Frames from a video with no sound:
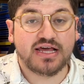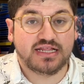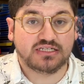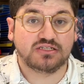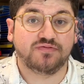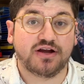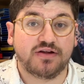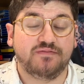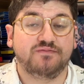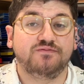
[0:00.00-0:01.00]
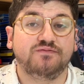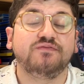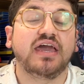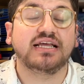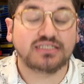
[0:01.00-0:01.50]
This is very
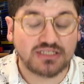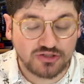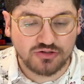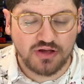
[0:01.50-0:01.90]
fantastical.